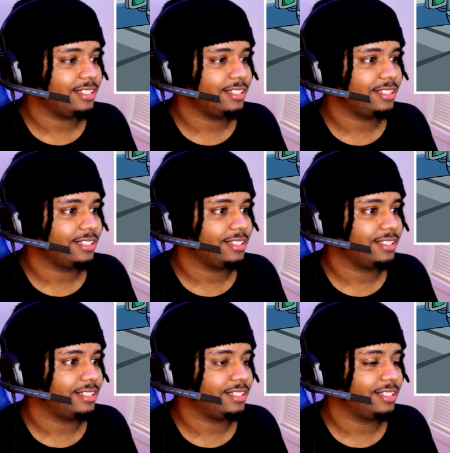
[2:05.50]

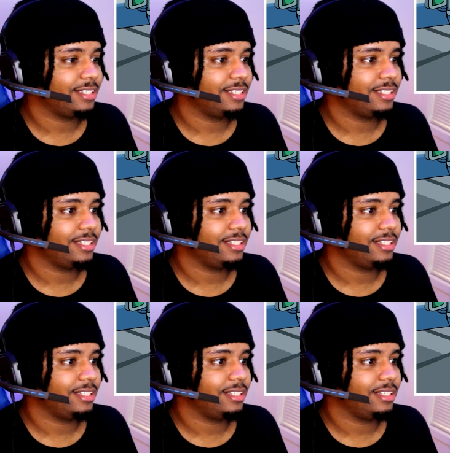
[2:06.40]

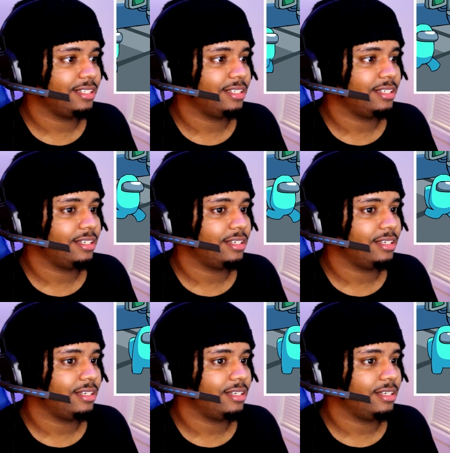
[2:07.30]

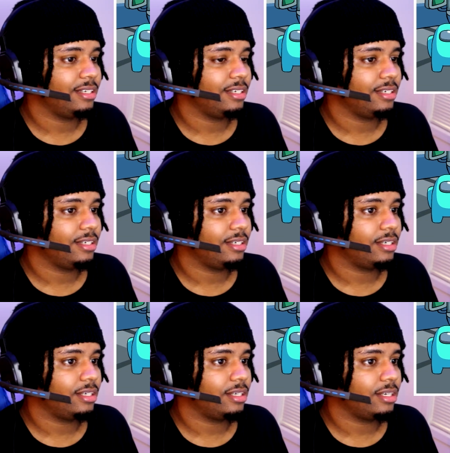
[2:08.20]

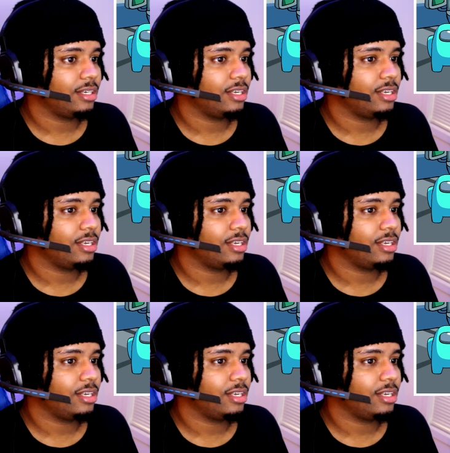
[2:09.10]
[no speech]